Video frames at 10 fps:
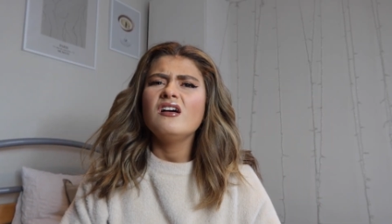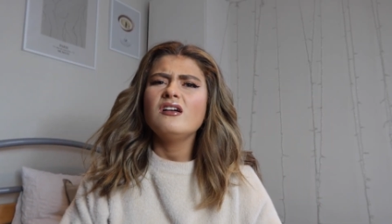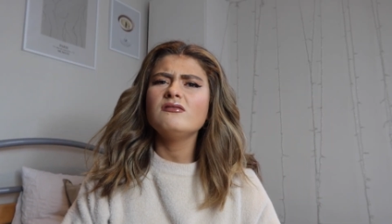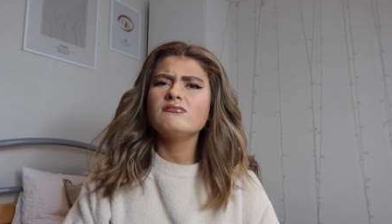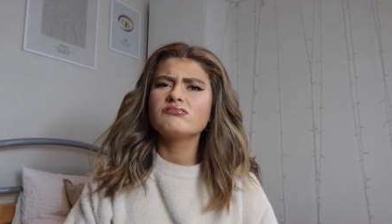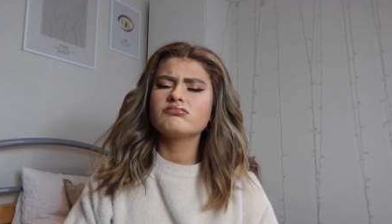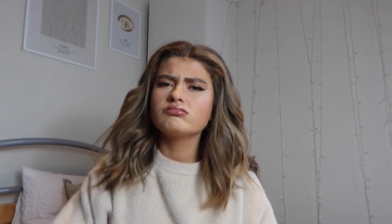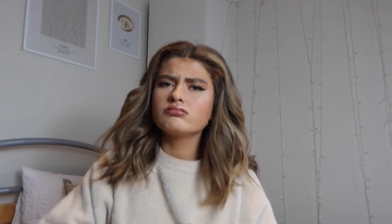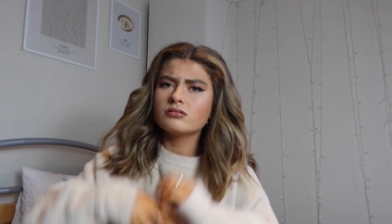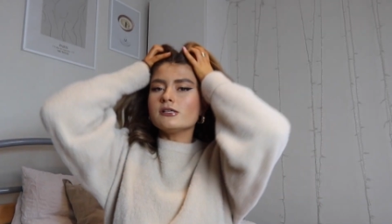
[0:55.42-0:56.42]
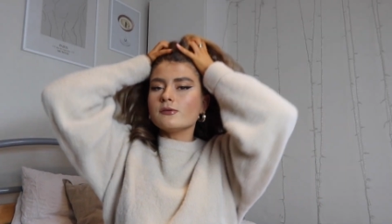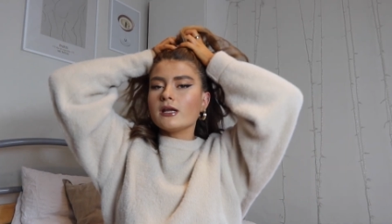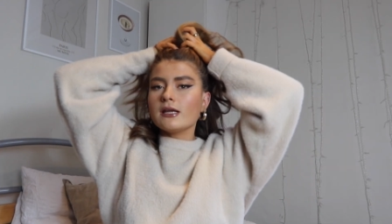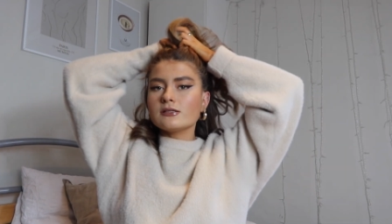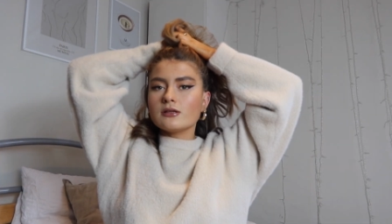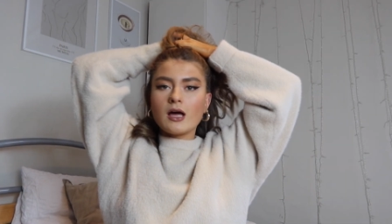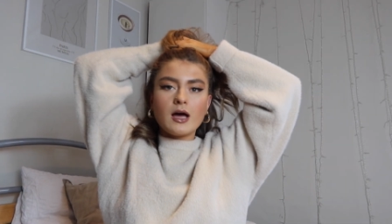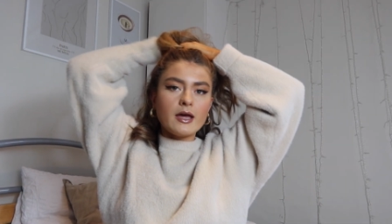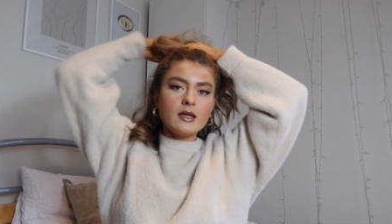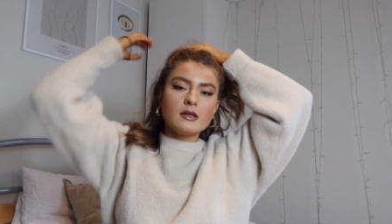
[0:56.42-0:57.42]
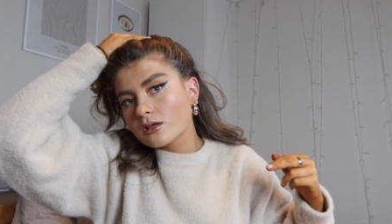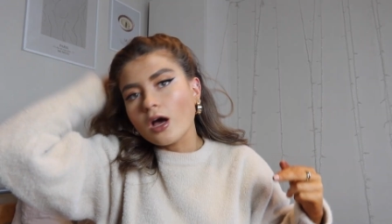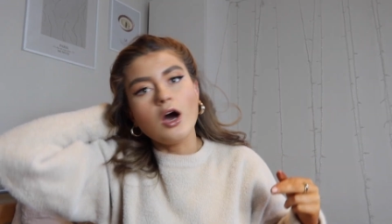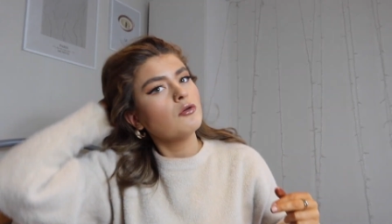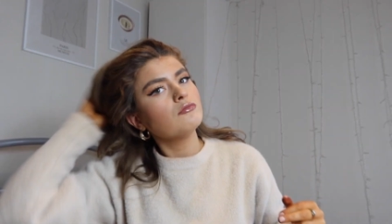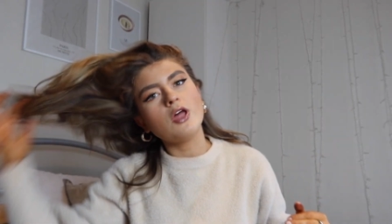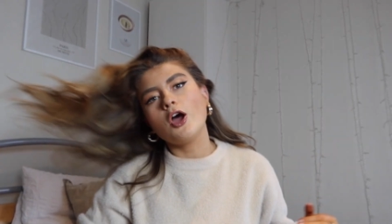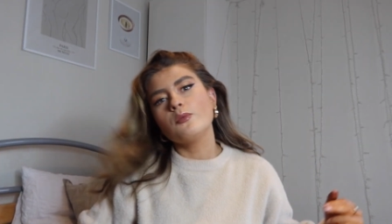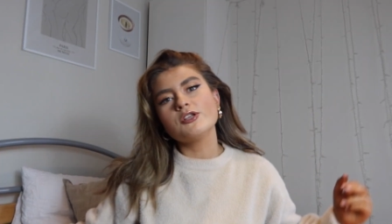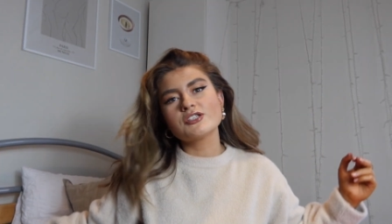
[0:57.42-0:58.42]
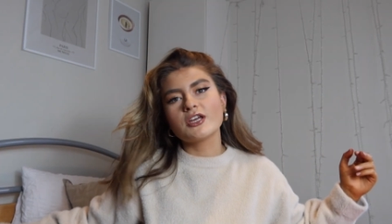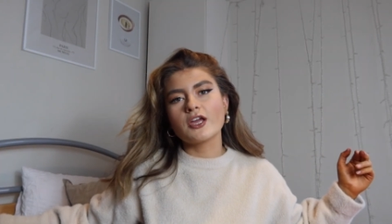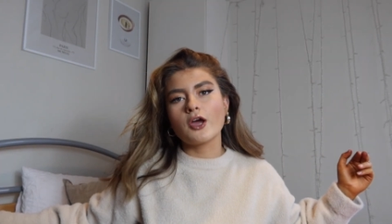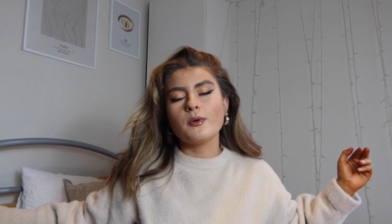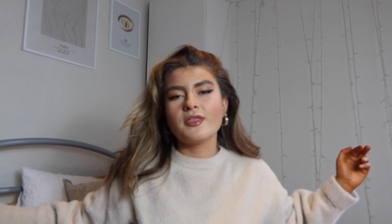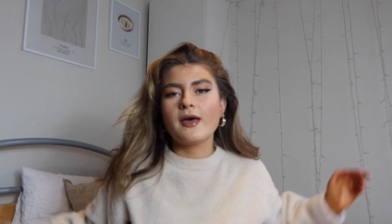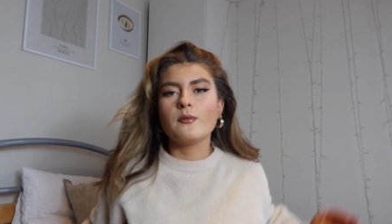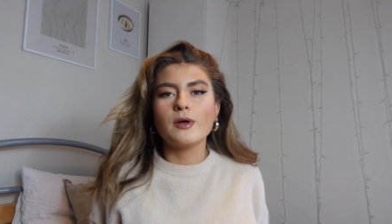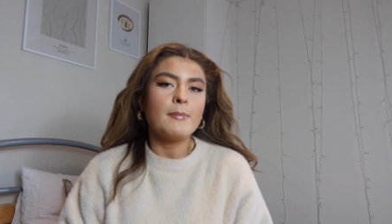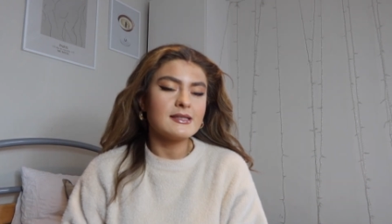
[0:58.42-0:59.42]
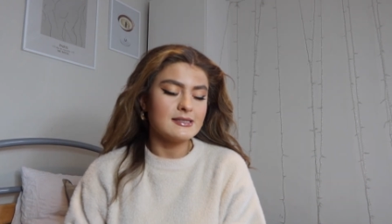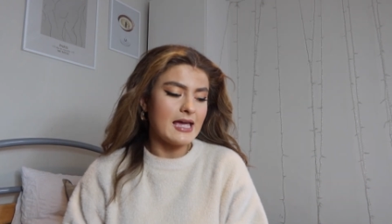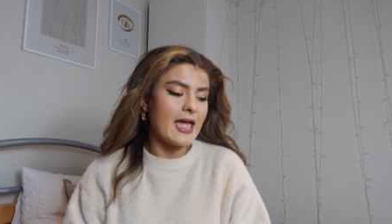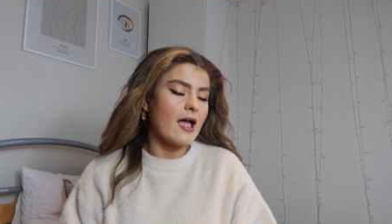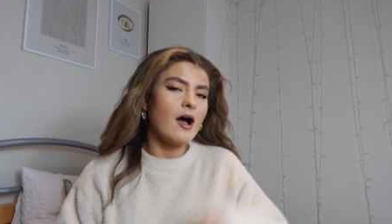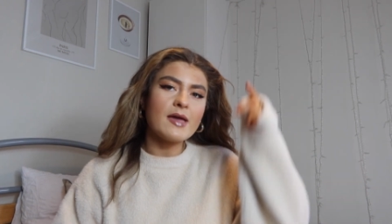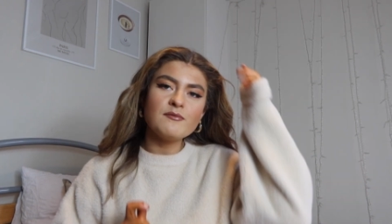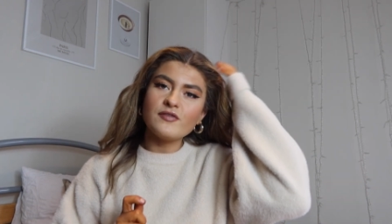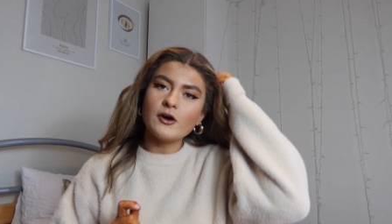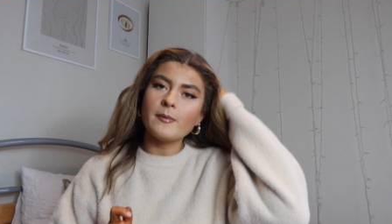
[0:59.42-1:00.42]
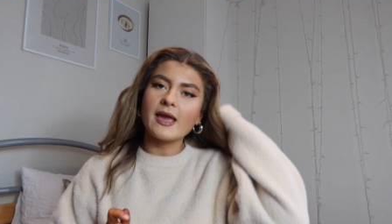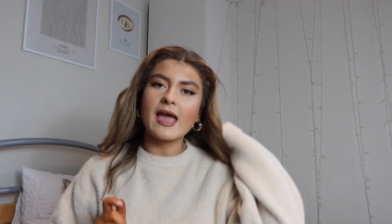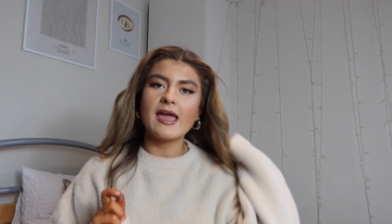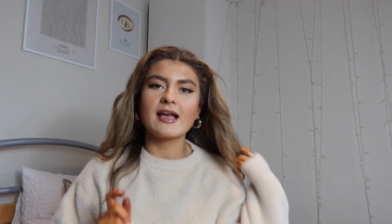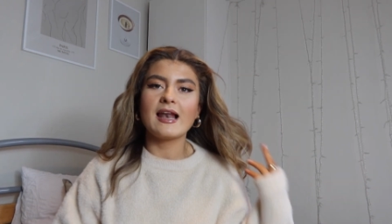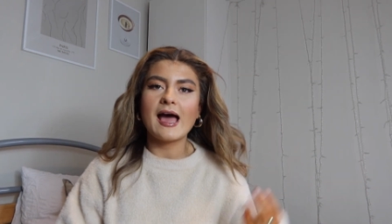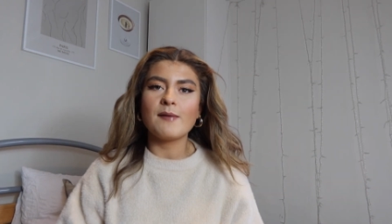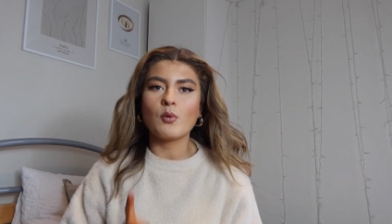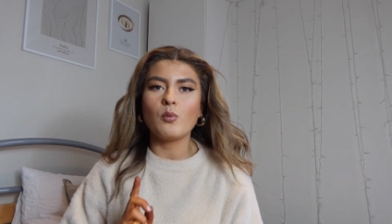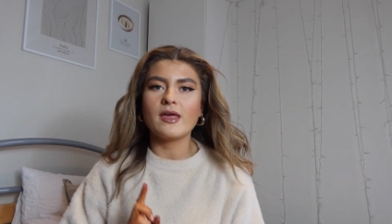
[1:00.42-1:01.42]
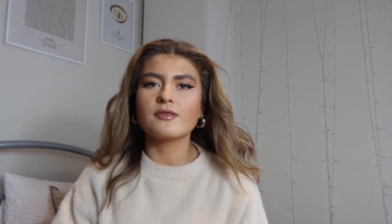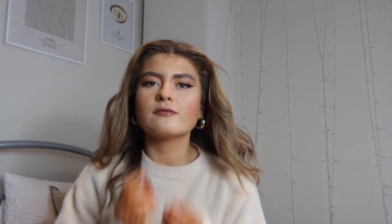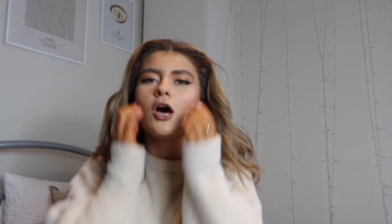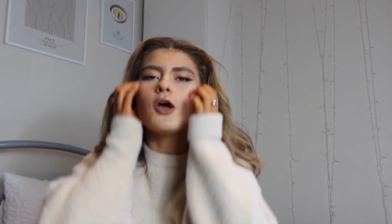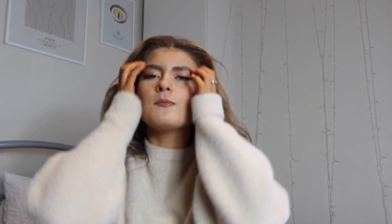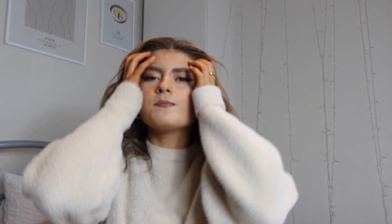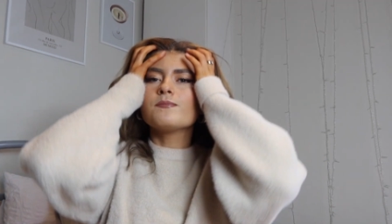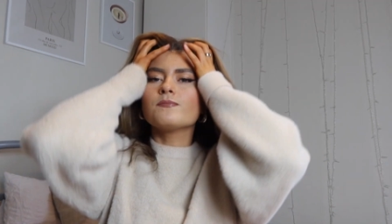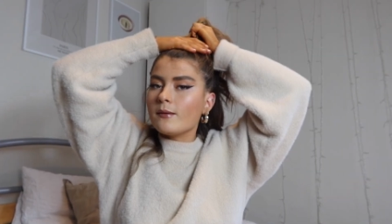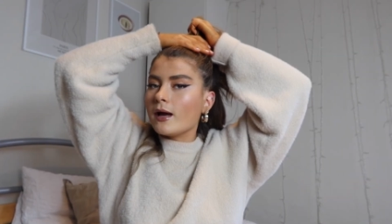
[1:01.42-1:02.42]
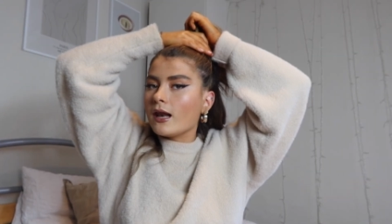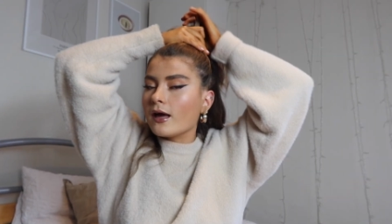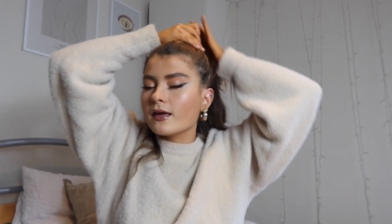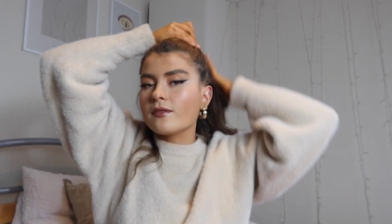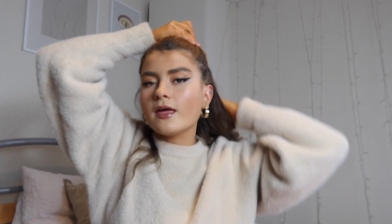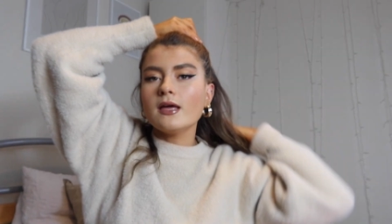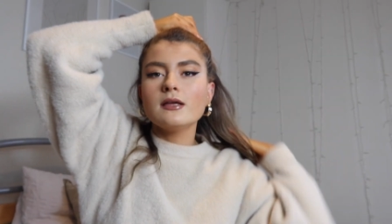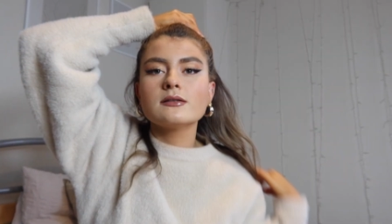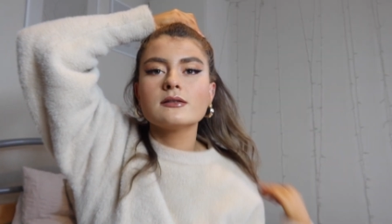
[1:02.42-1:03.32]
Oh, I do a little high. Oh no, we're just gonna go with it. But today I am filming a collab with, no, am I like there?